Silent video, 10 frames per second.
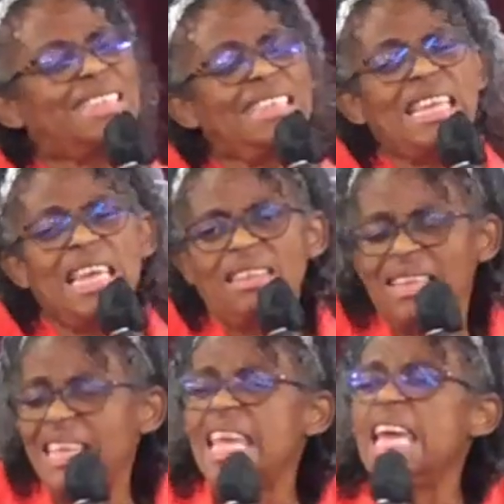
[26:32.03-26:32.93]
the sin
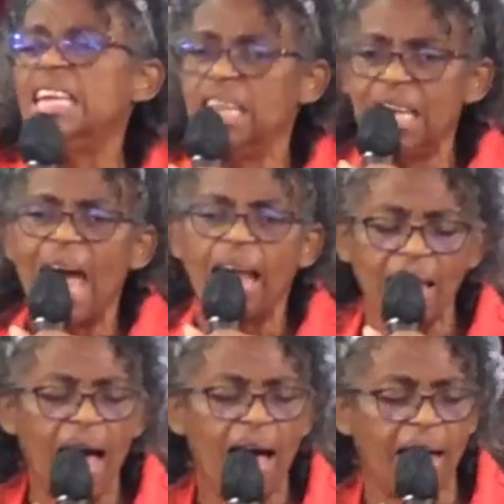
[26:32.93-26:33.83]
that's hidden in
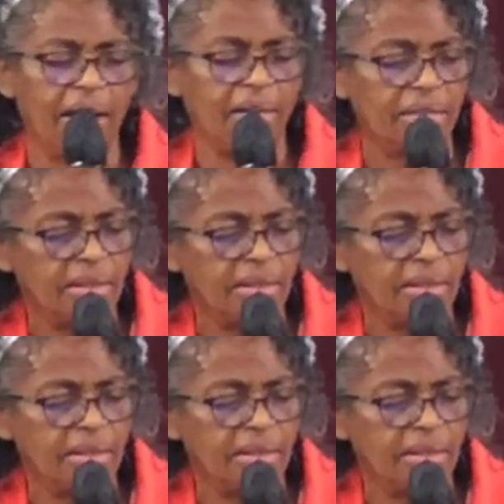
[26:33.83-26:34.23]
our lives.